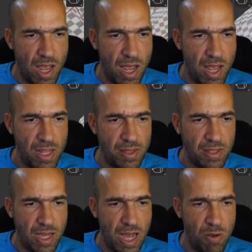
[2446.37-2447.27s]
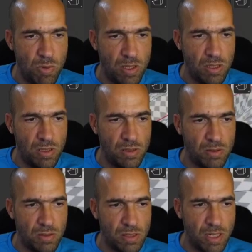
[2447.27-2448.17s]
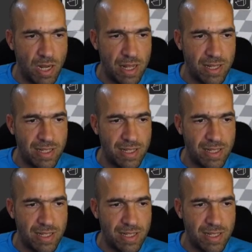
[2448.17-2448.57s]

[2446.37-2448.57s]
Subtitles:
and I will kind